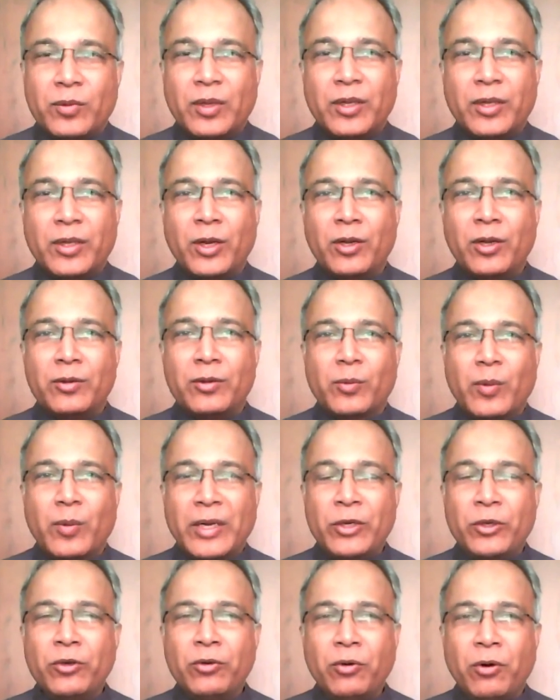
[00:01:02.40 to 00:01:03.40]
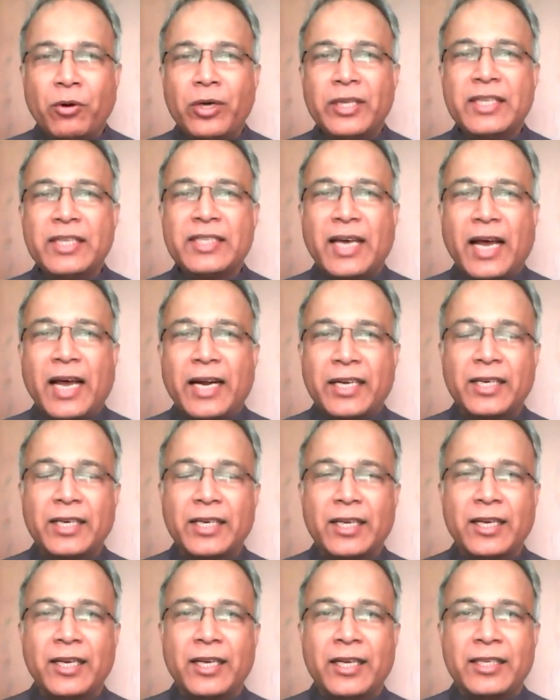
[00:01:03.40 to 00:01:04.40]
when you wrote this
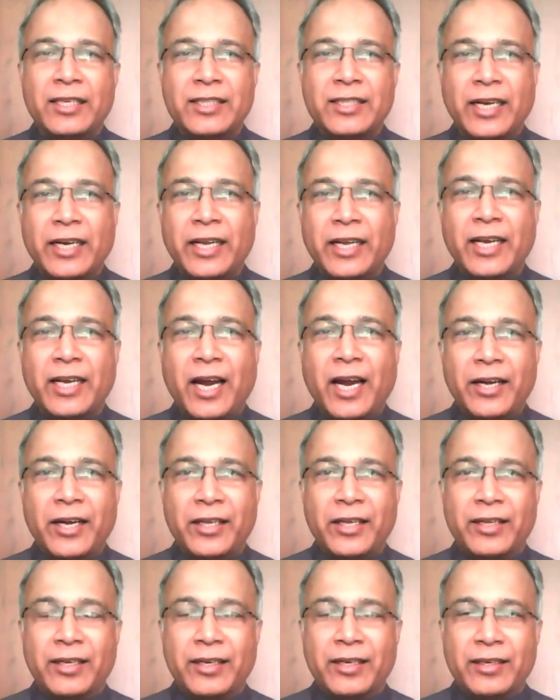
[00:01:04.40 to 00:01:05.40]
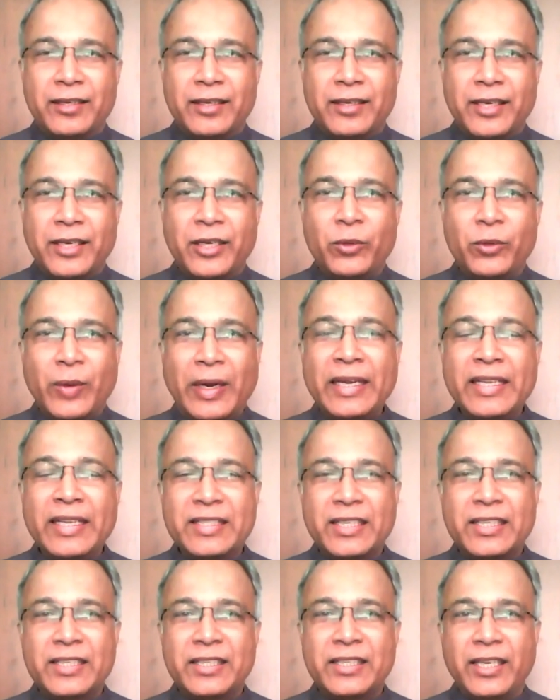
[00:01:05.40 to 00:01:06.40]
article in Sunday Guardian in
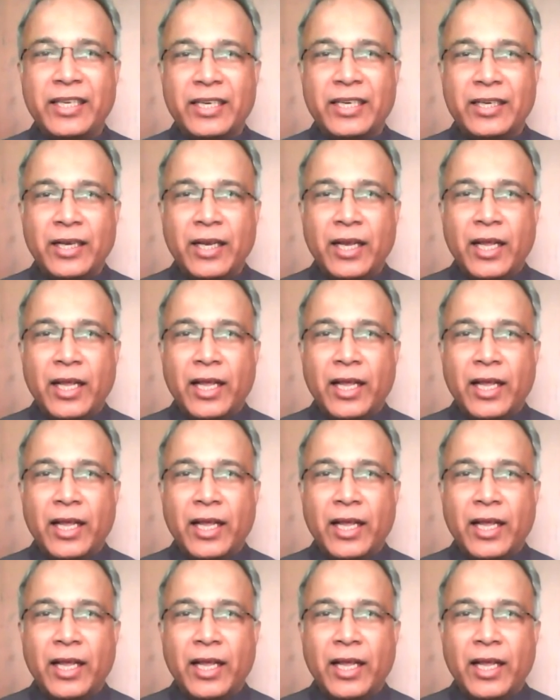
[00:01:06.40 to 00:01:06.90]
2016,